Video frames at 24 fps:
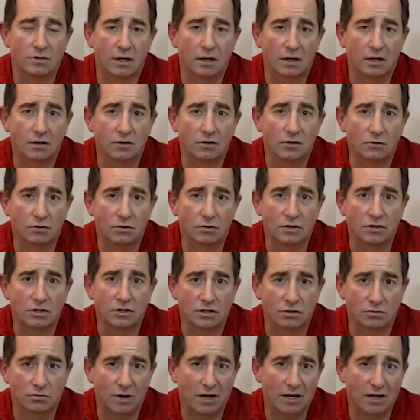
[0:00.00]
that control the
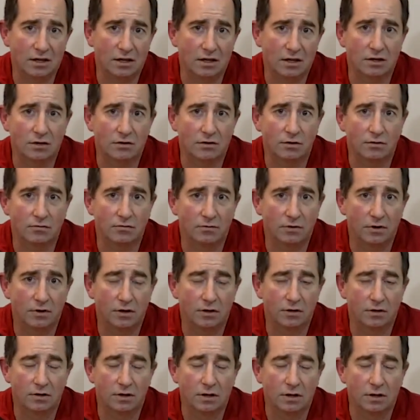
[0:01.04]
sweating in your foot.